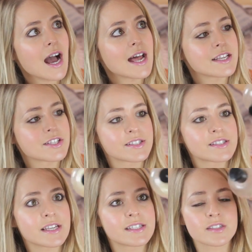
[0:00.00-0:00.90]
and it
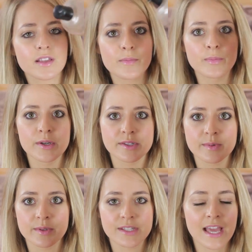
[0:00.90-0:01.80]
just is
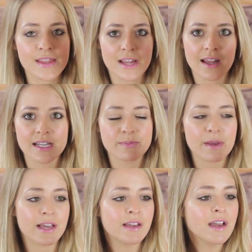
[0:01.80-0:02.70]
impossible to get that last
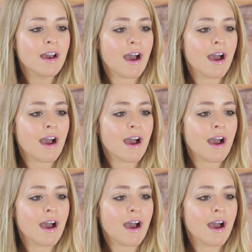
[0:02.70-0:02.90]
bit.